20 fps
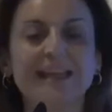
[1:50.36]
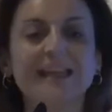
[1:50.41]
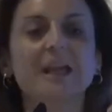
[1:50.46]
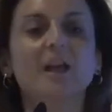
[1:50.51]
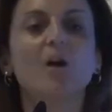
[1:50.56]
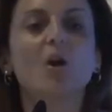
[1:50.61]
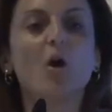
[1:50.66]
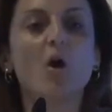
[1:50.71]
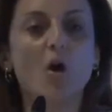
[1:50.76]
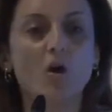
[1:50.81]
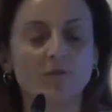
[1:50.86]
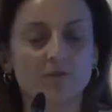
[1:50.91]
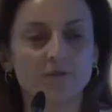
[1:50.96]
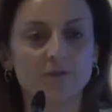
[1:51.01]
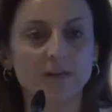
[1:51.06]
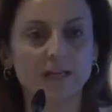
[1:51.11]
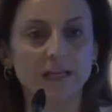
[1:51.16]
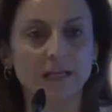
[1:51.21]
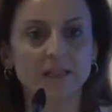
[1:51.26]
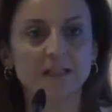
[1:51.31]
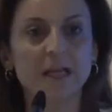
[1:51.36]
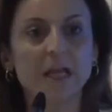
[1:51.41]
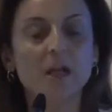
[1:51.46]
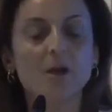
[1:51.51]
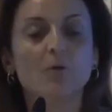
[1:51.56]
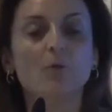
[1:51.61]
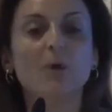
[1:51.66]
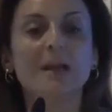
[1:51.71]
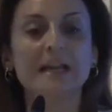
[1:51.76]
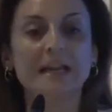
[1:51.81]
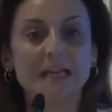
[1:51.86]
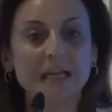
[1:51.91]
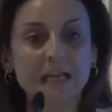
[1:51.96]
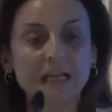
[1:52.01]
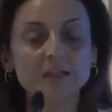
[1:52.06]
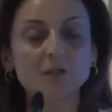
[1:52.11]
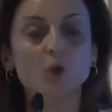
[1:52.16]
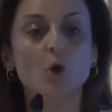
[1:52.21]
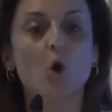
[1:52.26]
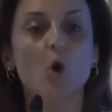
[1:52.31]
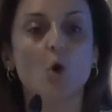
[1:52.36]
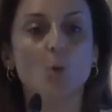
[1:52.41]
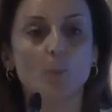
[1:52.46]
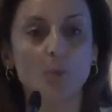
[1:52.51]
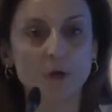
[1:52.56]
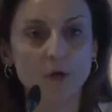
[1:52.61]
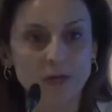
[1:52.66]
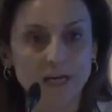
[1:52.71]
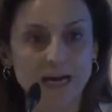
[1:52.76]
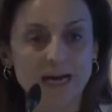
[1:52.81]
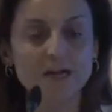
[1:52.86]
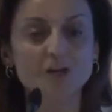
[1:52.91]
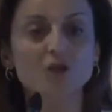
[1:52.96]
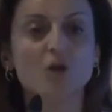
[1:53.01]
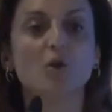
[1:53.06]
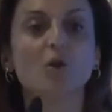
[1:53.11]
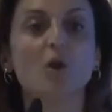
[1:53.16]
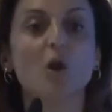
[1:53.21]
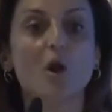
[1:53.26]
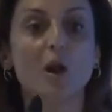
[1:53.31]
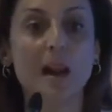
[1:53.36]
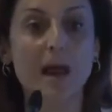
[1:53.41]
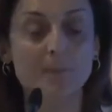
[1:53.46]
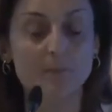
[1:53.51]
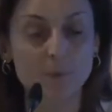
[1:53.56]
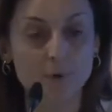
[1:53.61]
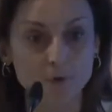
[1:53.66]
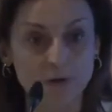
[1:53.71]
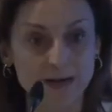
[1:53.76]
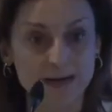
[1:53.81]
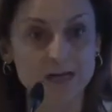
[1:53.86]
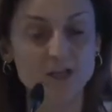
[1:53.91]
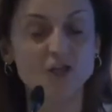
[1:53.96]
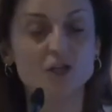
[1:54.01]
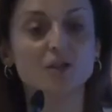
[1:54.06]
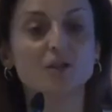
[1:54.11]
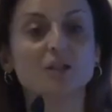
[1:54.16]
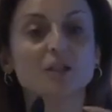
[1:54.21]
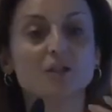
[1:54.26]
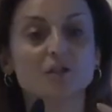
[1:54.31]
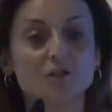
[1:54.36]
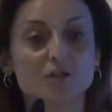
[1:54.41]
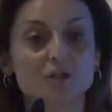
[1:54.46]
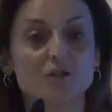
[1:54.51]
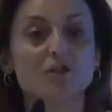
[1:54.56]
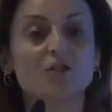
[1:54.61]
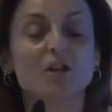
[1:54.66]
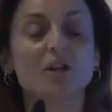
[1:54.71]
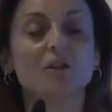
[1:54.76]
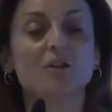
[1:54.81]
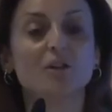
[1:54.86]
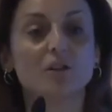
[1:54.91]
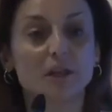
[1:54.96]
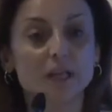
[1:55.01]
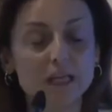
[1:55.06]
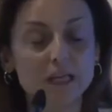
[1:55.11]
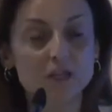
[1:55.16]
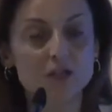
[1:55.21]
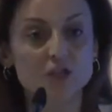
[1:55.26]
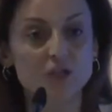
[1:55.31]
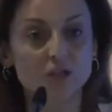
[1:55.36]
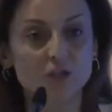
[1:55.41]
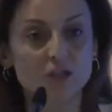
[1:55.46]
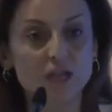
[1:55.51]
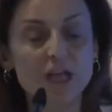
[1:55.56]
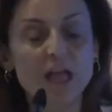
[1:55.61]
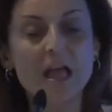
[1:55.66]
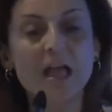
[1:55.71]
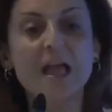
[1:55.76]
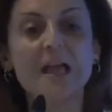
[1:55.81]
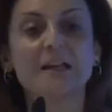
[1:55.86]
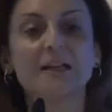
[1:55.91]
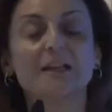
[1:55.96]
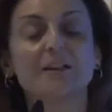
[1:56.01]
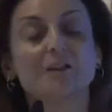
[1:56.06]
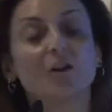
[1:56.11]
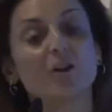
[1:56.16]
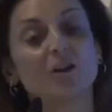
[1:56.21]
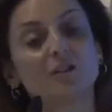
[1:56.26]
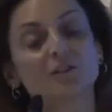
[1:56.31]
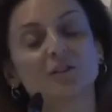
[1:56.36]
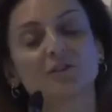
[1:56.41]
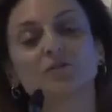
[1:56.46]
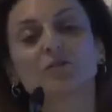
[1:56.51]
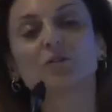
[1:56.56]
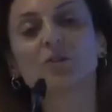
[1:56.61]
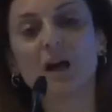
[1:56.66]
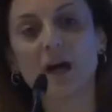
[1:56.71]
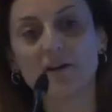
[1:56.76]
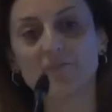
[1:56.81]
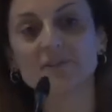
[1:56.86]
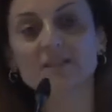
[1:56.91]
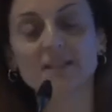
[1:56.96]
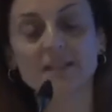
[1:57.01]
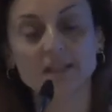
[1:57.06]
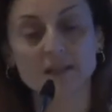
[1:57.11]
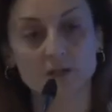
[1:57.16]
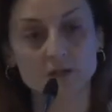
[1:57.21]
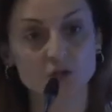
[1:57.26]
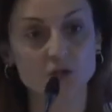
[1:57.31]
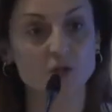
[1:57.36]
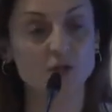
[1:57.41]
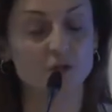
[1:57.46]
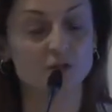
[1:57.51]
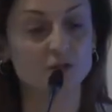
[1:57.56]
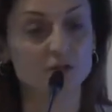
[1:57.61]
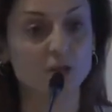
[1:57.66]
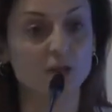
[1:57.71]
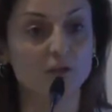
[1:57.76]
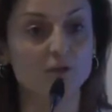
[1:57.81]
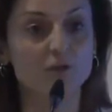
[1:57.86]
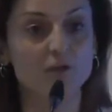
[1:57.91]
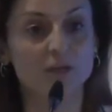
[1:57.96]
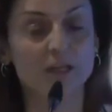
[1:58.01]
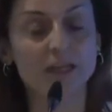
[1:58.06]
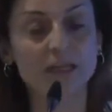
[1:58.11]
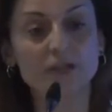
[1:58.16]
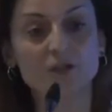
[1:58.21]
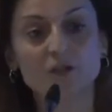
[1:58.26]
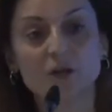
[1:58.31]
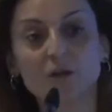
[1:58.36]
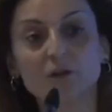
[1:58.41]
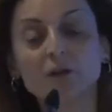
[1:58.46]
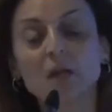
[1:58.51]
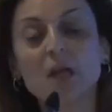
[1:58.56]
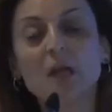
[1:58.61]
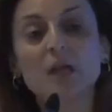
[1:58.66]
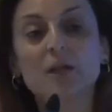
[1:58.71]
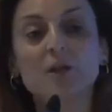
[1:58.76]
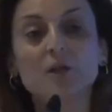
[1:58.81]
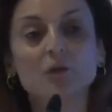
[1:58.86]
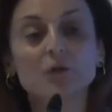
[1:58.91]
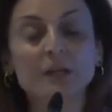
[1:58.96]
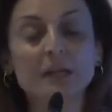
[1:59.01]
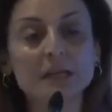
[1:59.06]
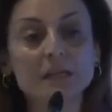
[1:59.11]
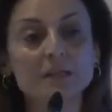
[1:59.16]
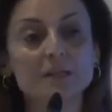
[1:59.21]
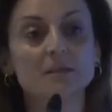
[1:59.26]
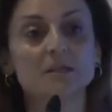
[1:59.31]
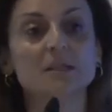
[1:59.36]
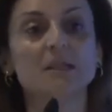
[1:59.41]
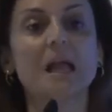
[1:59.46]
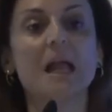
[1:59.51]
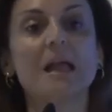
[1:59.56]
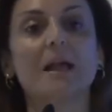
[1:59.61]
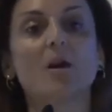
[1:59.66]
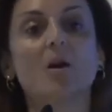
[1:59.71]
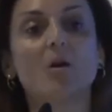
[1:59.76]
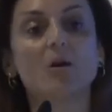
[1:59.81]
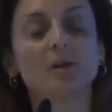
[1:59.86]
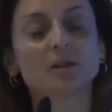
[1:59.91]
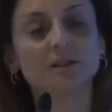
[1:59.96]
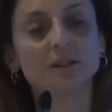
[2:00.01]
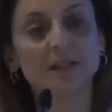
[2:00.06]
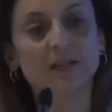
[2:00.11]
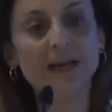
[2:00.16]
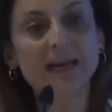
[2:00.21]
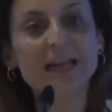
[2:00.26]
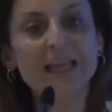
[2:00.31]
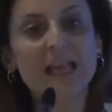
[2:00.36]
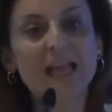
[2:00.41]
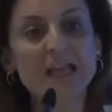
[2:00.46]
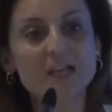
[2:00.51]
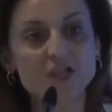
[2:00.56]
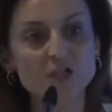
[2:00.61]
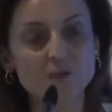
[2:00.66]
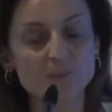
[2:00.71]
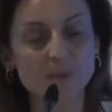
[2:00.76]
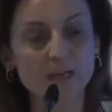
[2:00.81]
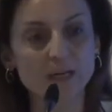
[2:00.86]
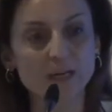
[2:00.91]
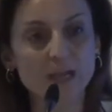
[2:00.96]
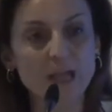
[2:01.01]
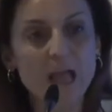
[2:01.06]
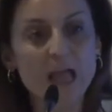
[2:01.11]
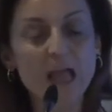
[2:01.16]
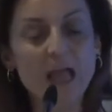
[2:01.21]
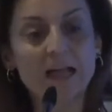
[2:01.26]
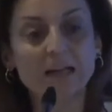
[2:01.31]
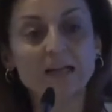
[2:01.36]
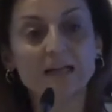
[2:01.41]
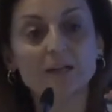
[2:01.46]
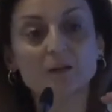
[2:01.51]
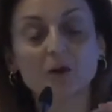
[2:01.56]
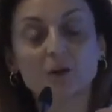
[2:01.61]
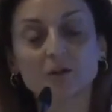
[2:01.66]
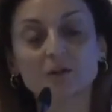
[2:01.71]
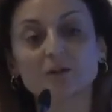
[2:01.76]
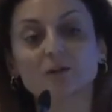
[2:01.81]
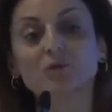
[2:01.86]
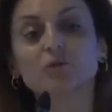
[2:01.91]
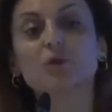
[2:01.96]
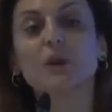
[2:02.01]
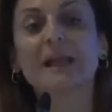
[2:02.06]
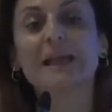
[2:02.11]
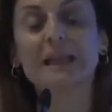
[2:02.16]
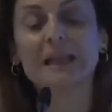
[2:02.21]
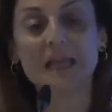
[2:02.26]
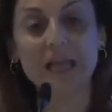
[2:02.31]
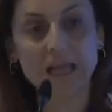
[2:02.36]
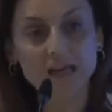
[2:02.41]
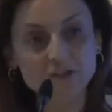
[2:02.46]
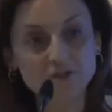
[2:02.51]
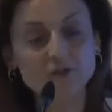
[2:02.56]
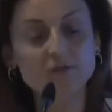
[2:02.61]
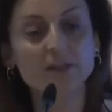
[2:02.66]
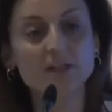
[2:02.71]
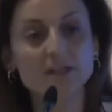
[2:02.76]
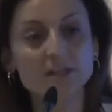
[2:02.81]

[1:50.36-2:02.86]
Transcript: in conflict. We need cooperation, collaboration, and social cohesion. And in order to have eh, social cohesion, you need stakeholder engagement. And in order to engage the